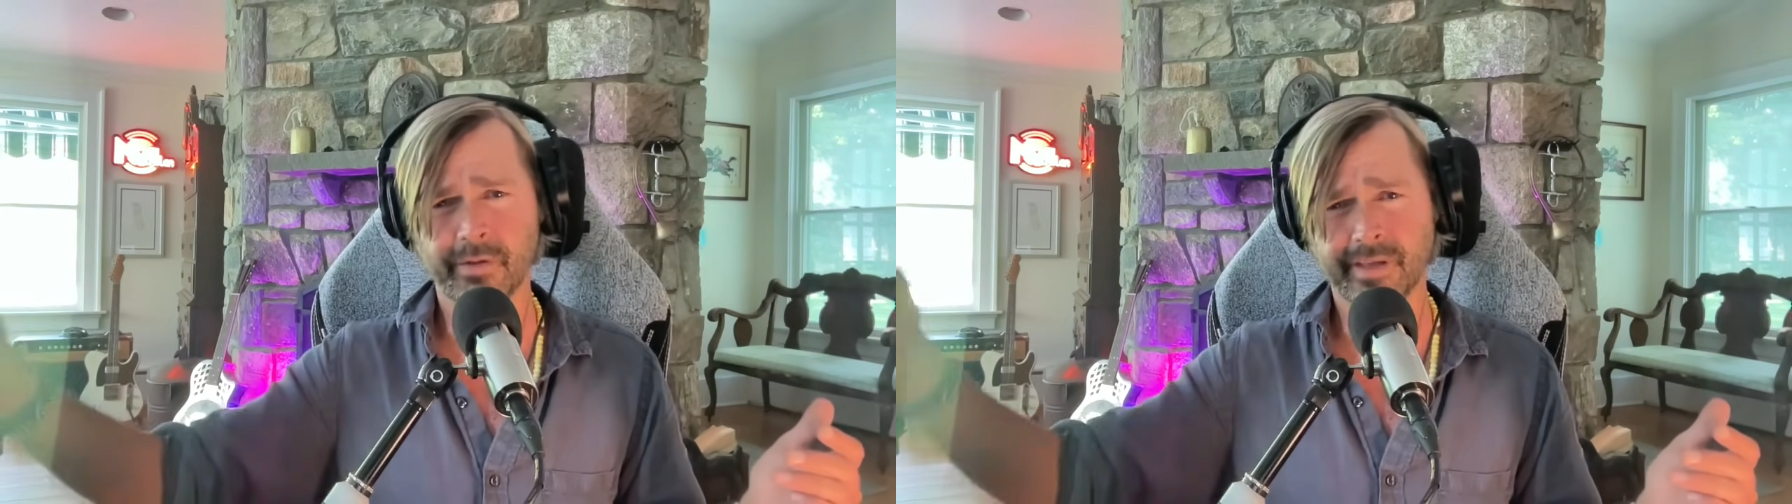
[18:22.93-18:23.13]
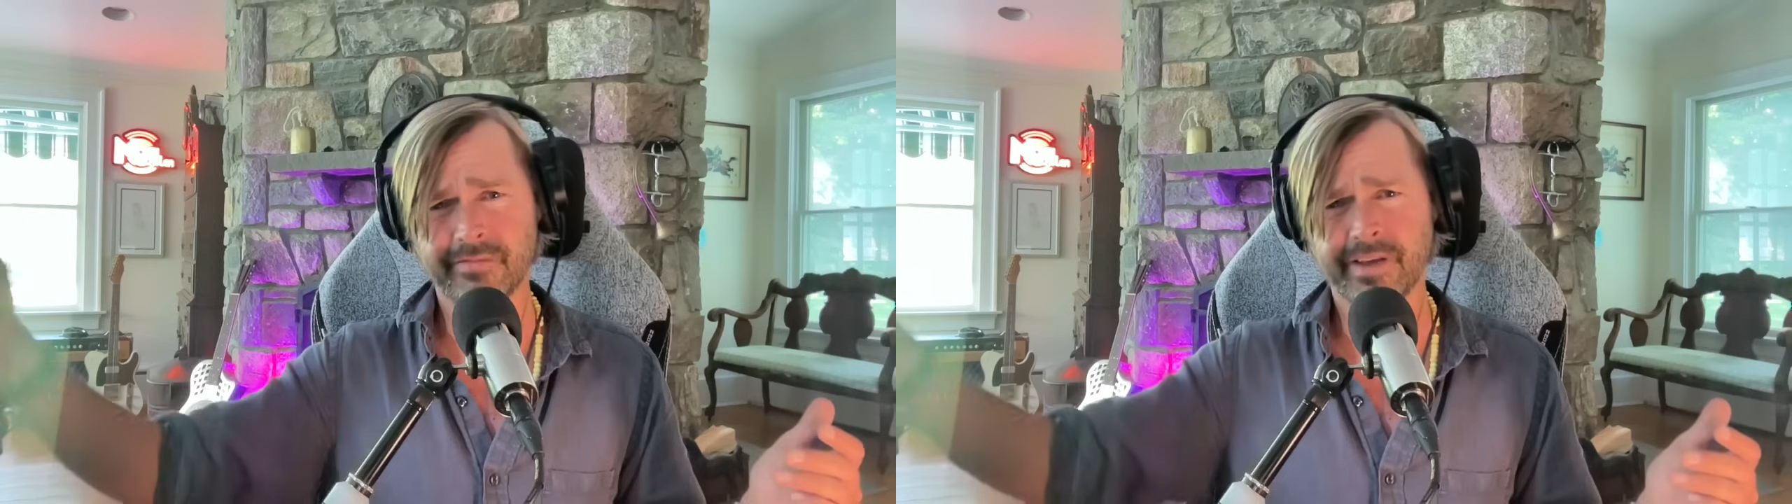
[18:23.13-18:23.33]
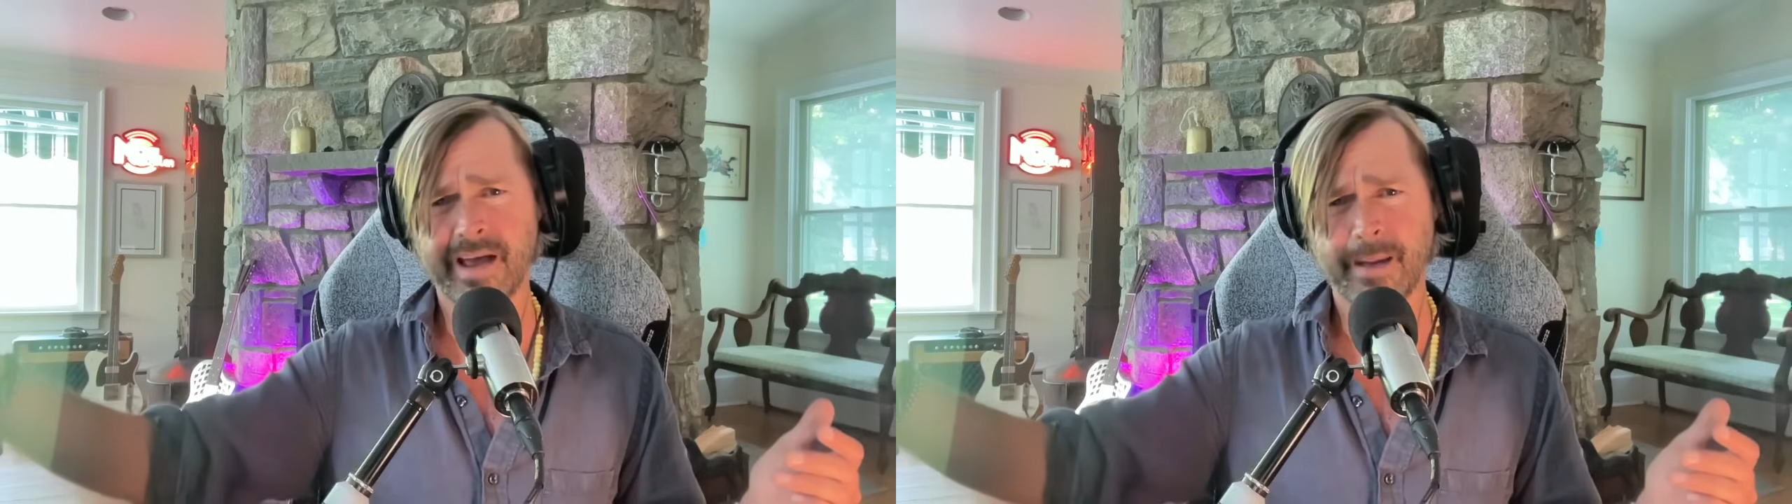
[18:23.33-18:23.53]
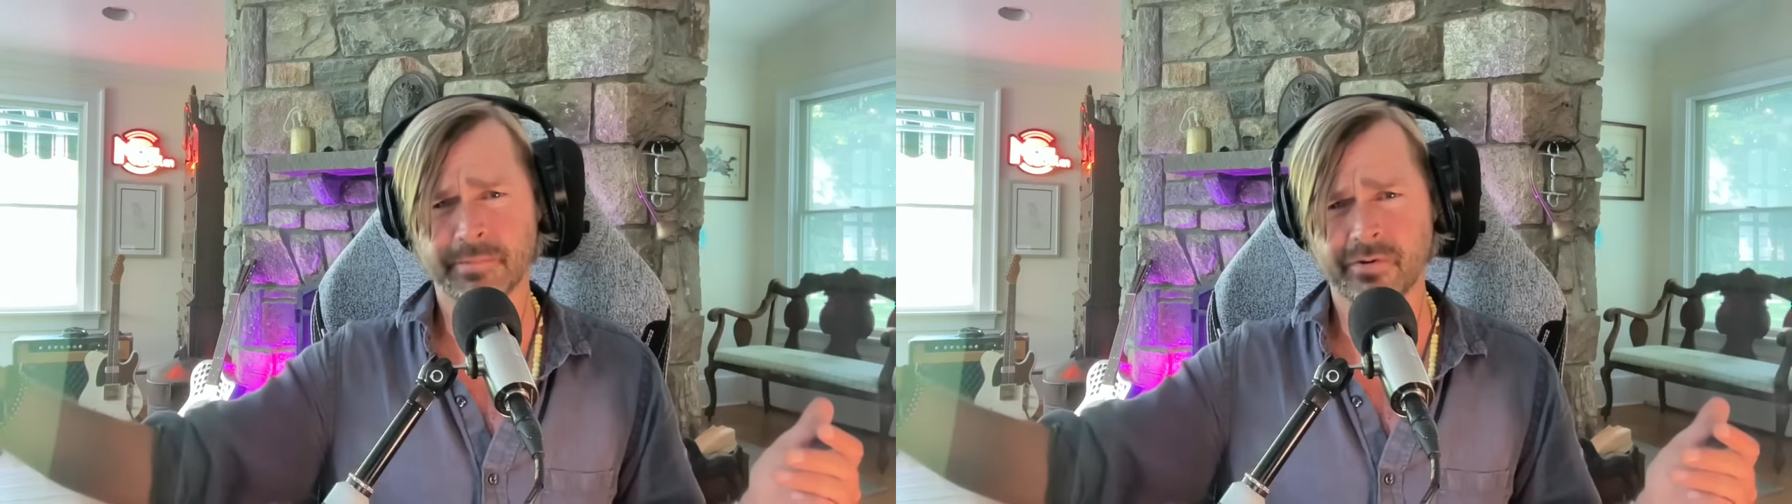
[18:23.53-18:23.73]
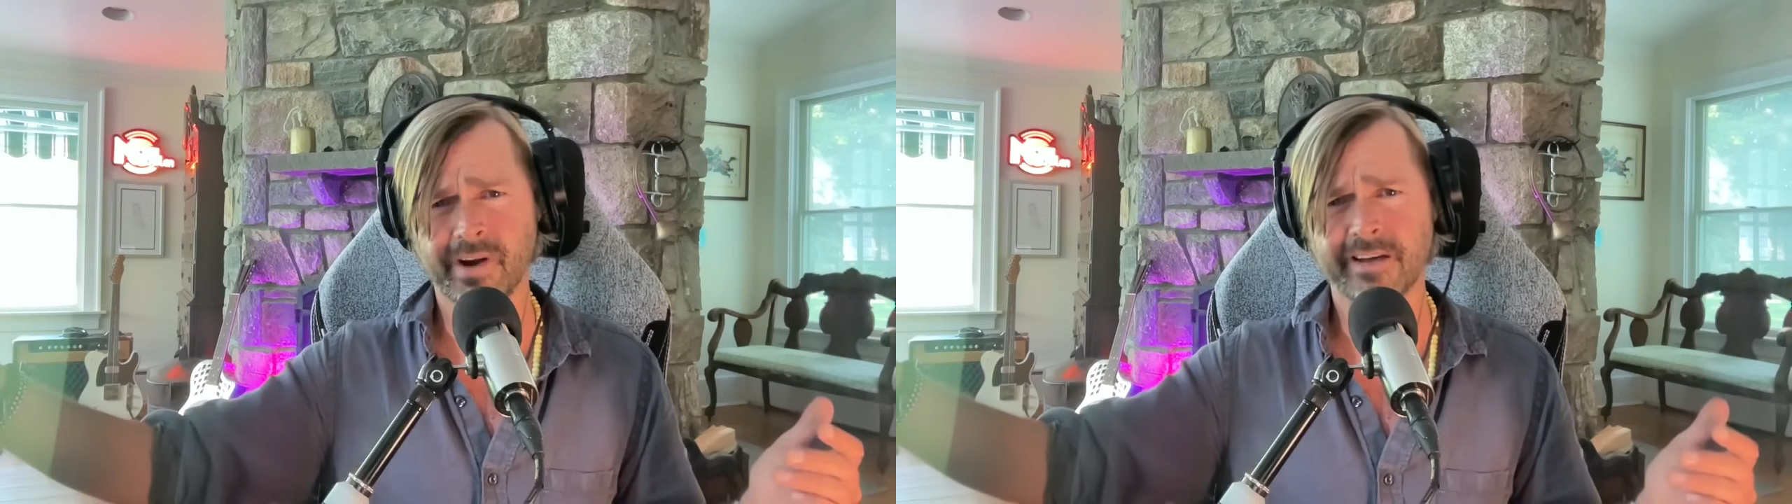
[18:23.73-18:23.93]
they've capped
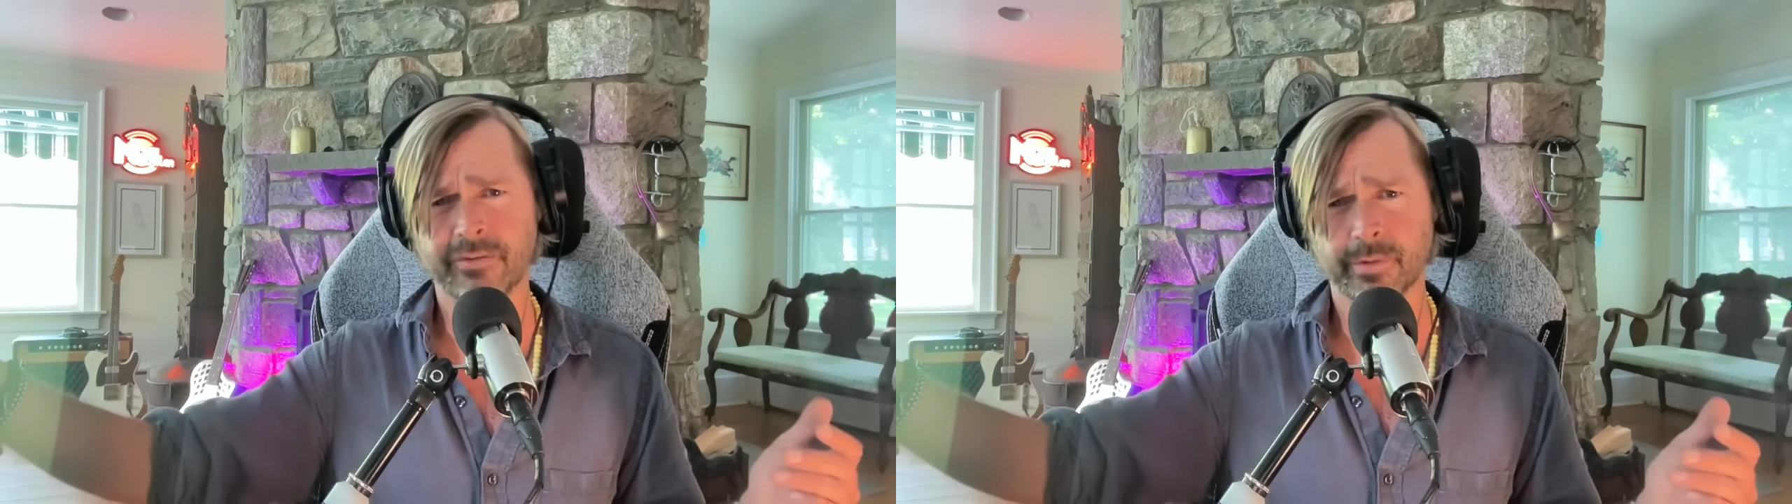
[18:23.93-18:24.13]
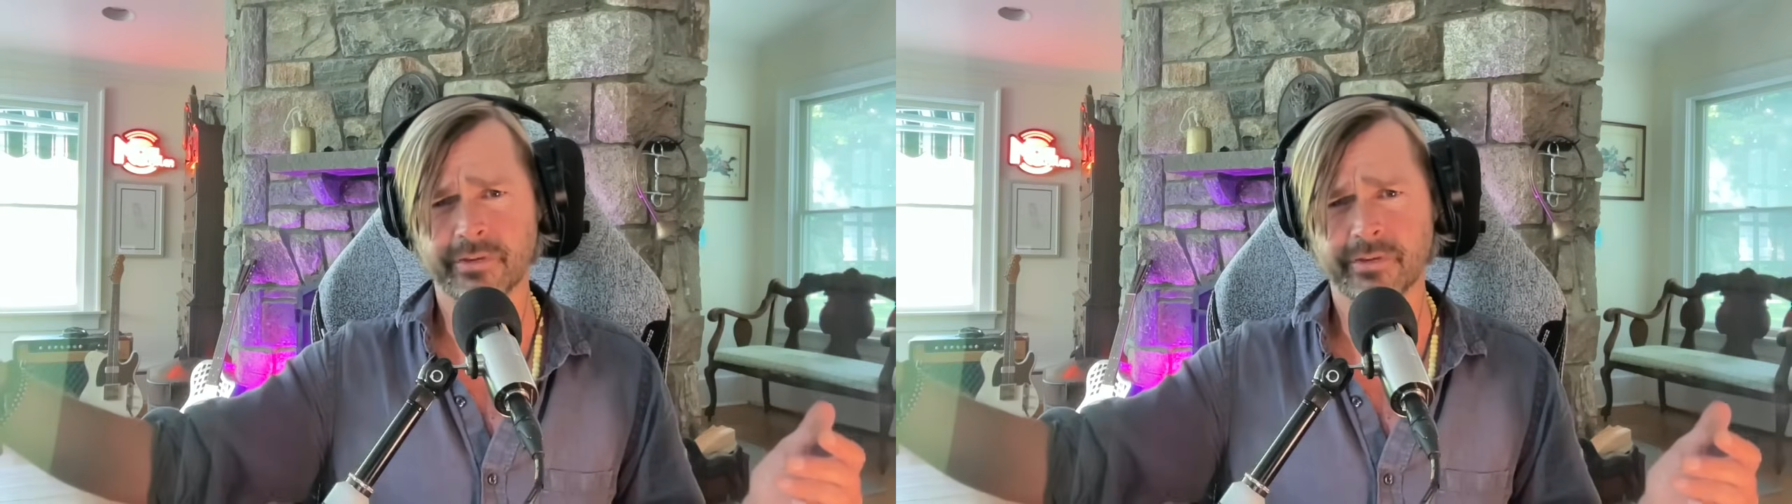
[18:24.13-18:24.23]
graduate